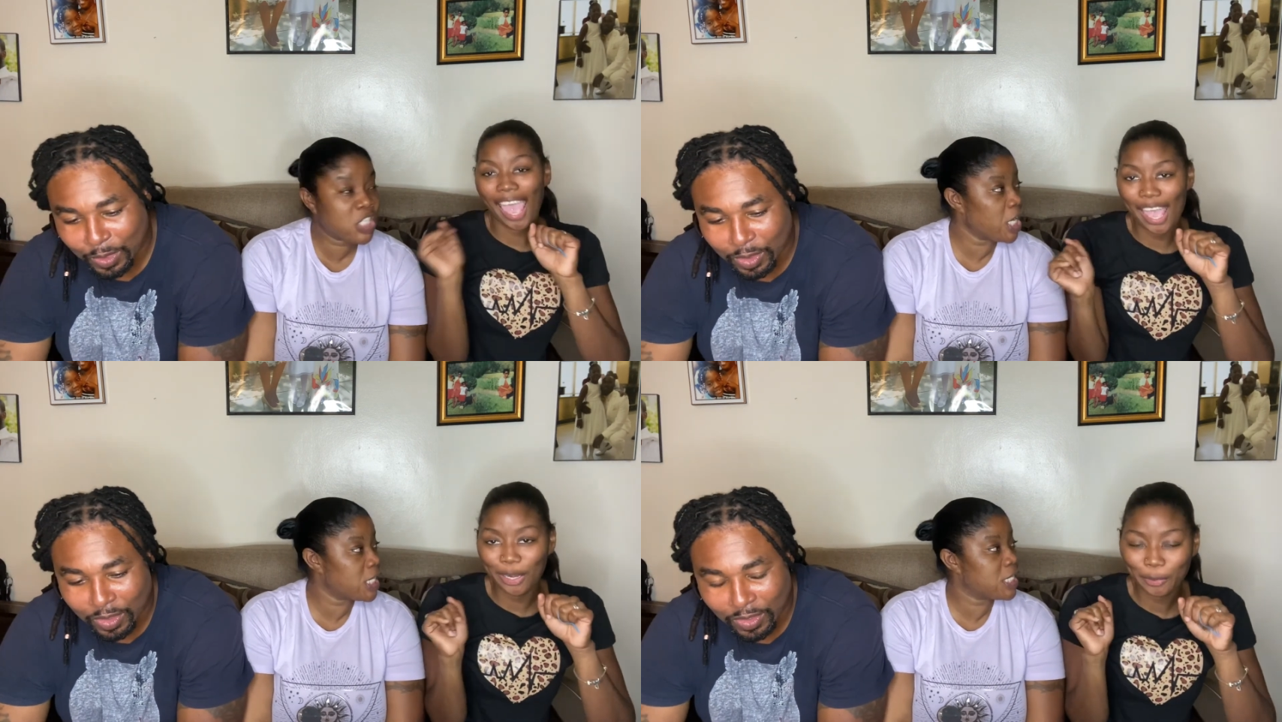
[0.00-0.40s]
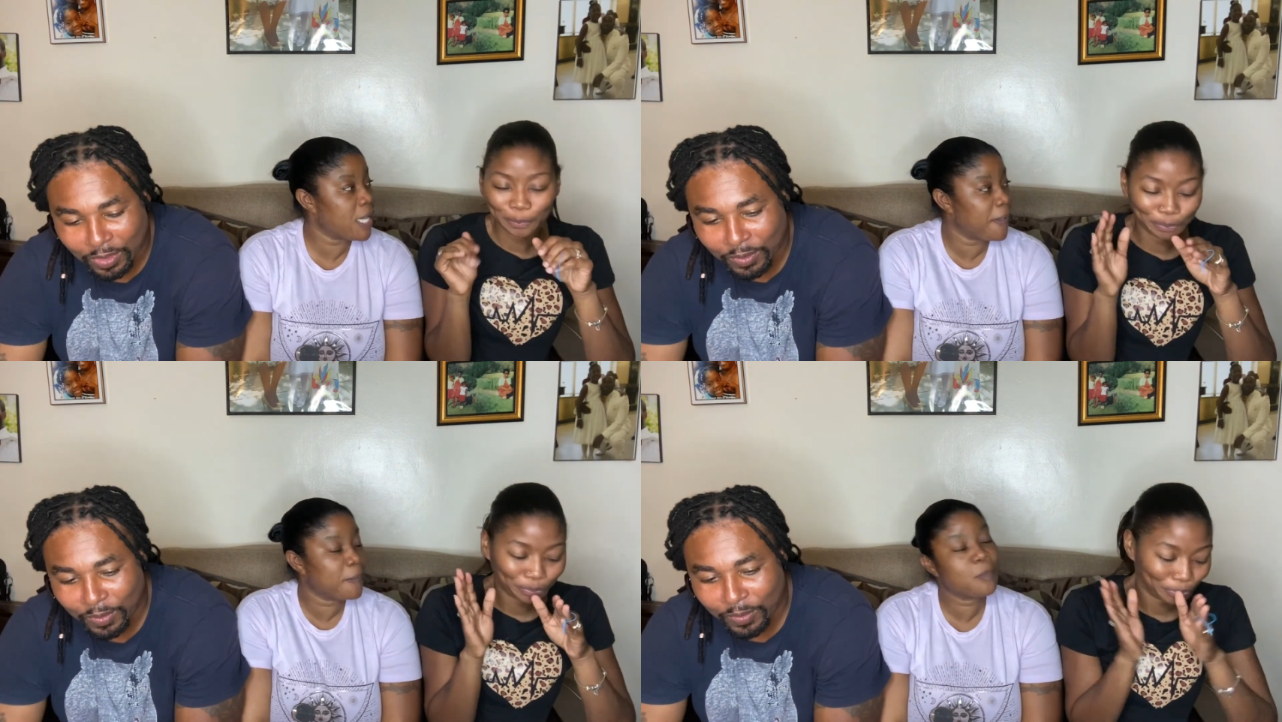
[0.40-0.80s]
Speaker 1: channel,
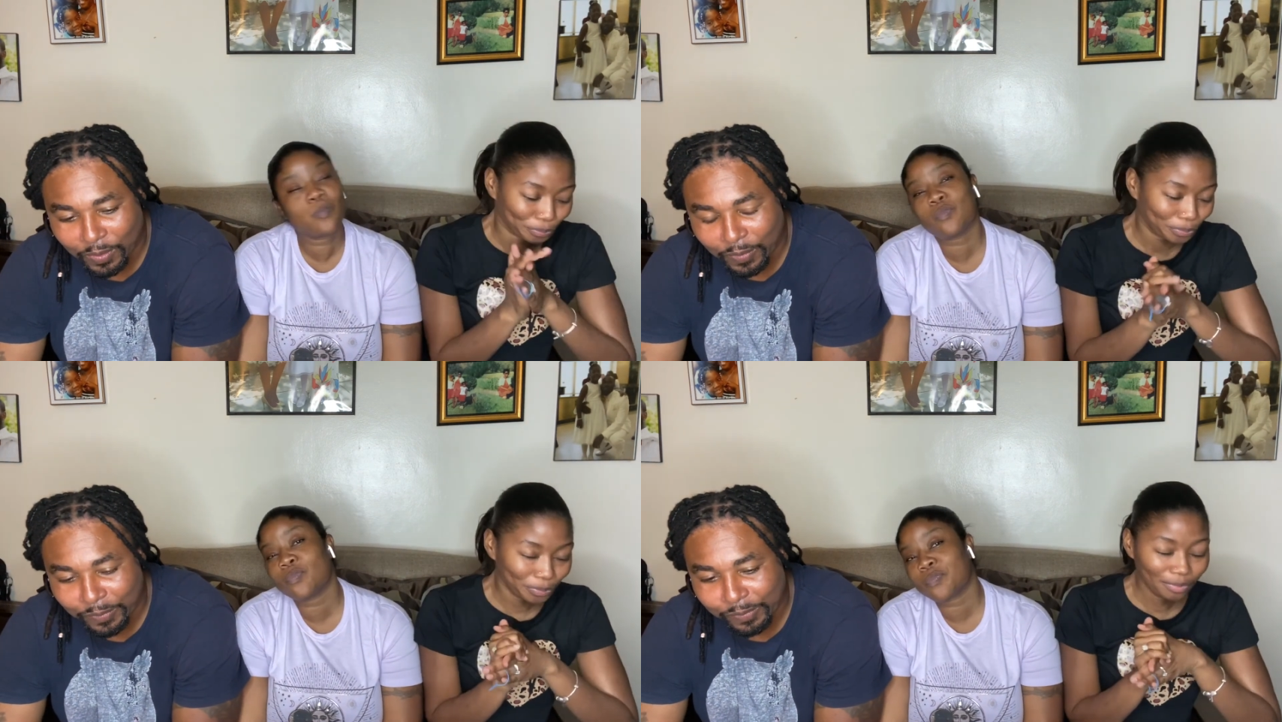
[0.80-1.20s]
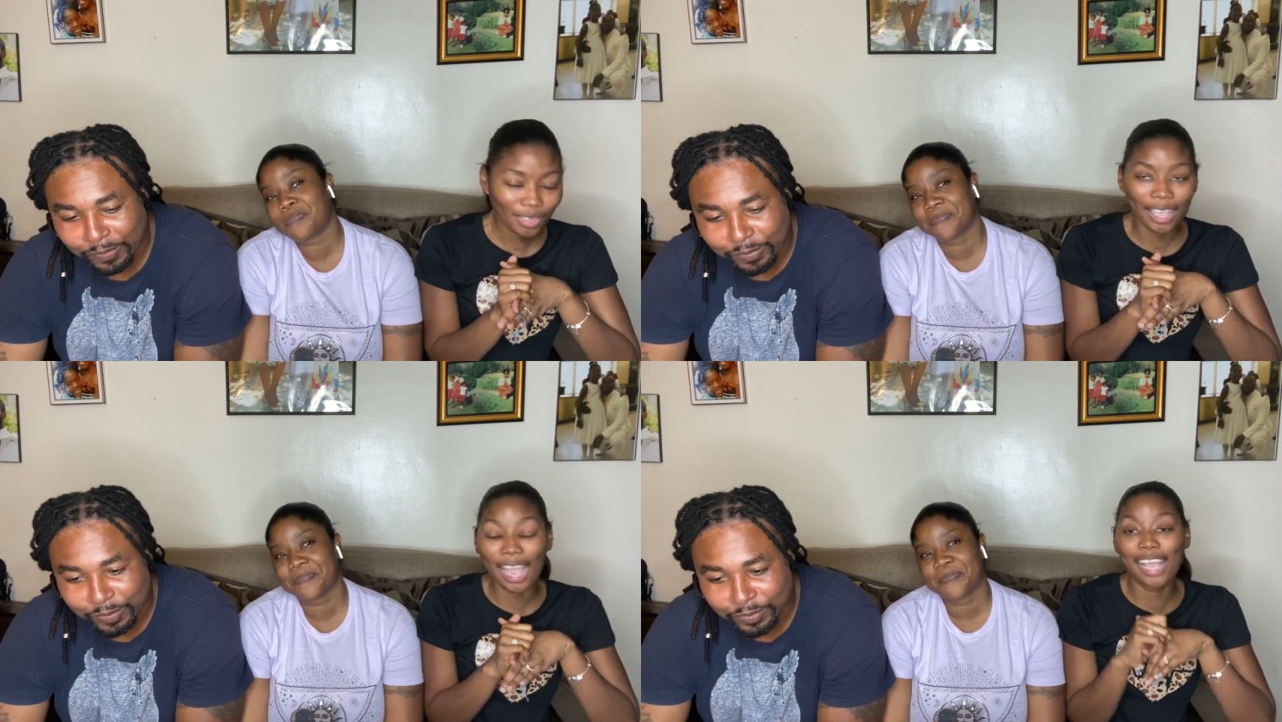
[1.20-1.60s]
eh?
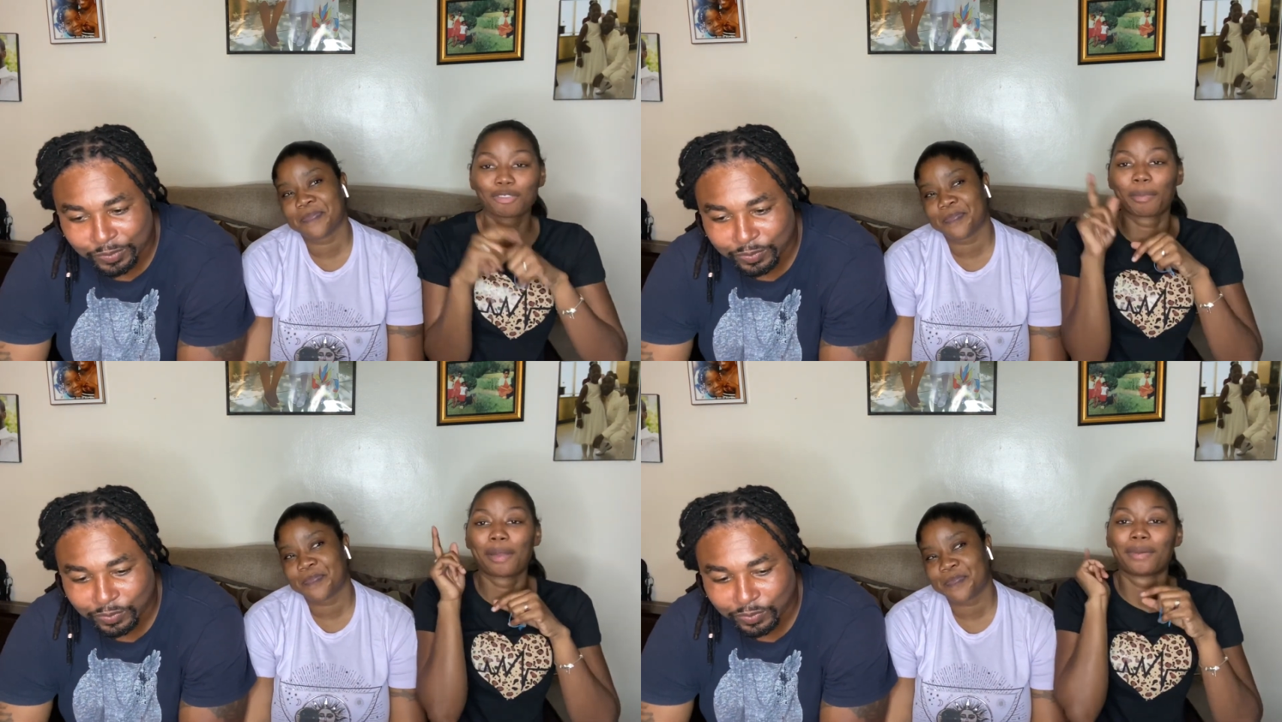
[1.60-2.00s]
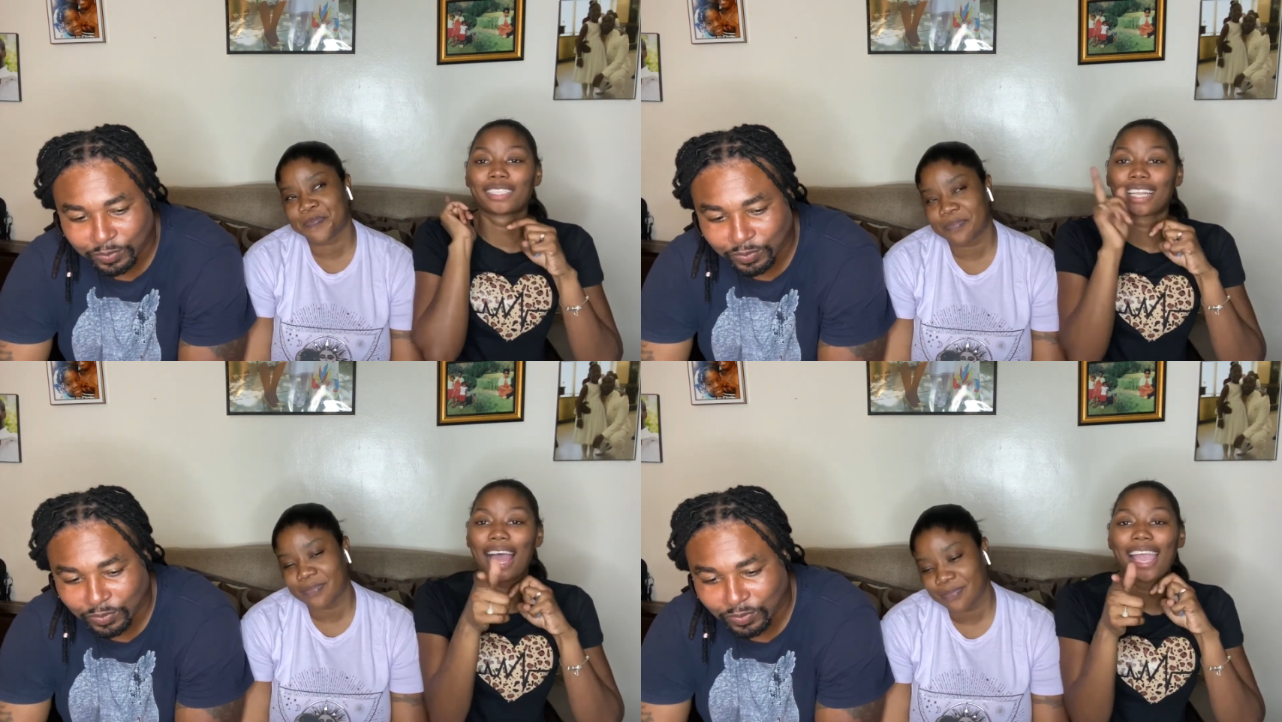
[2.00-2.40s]
Guys, remember
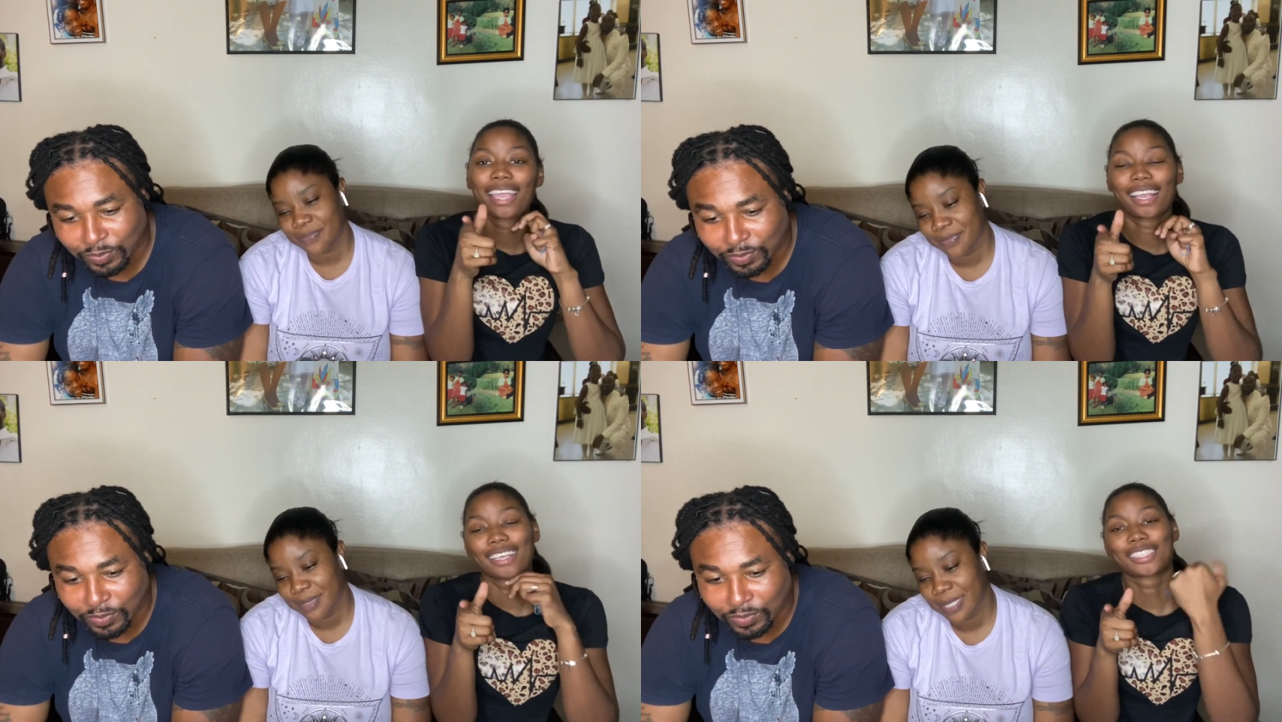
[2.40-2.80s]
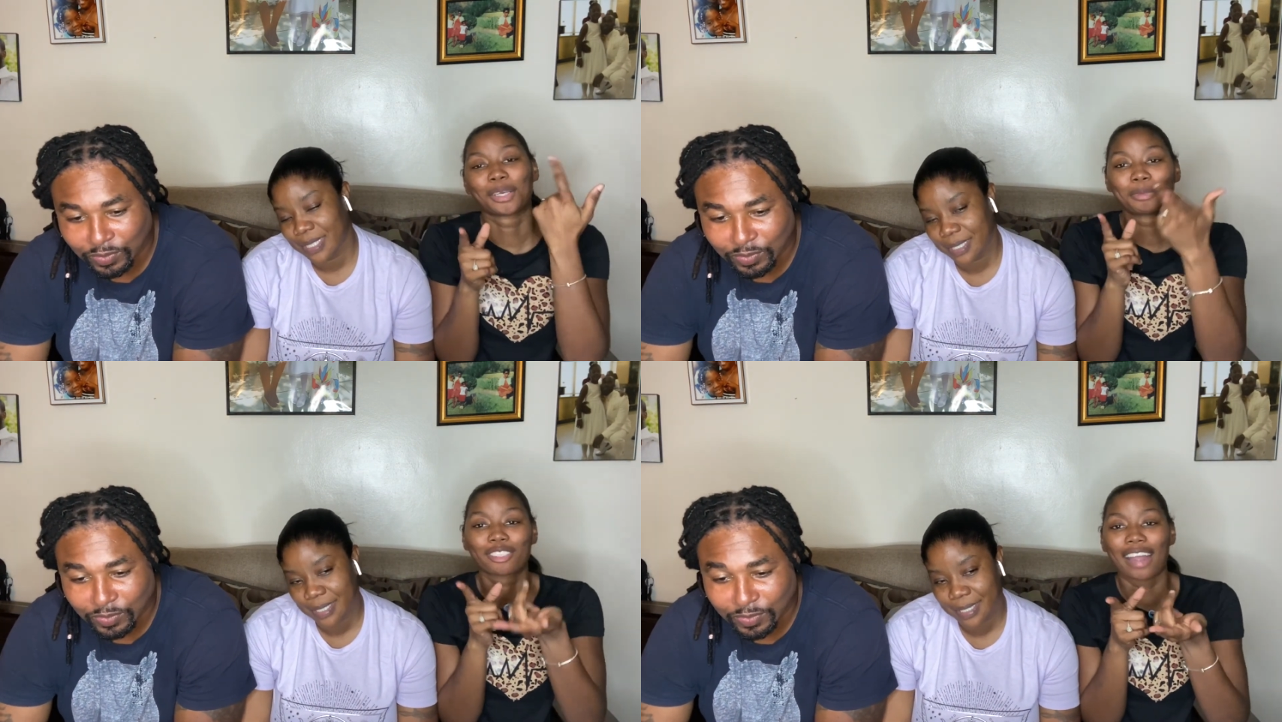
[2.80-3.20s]
to like,
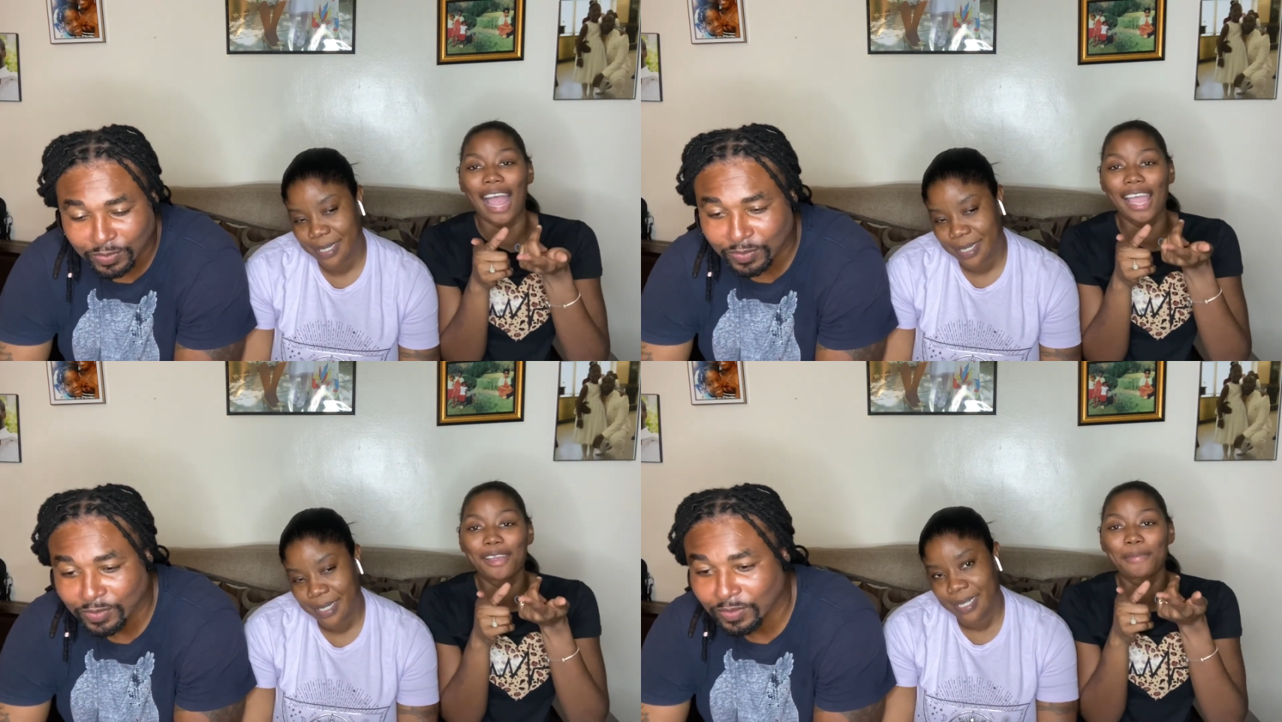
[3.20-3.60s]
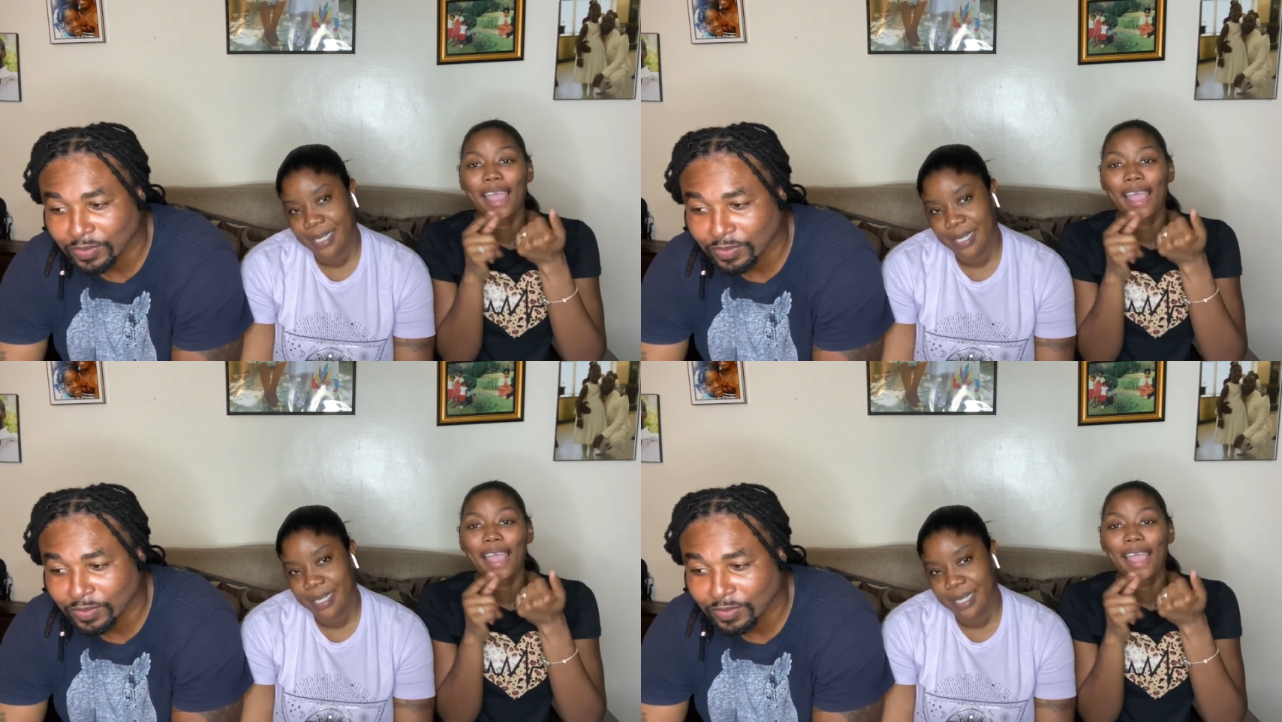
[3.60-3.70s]
subscribe,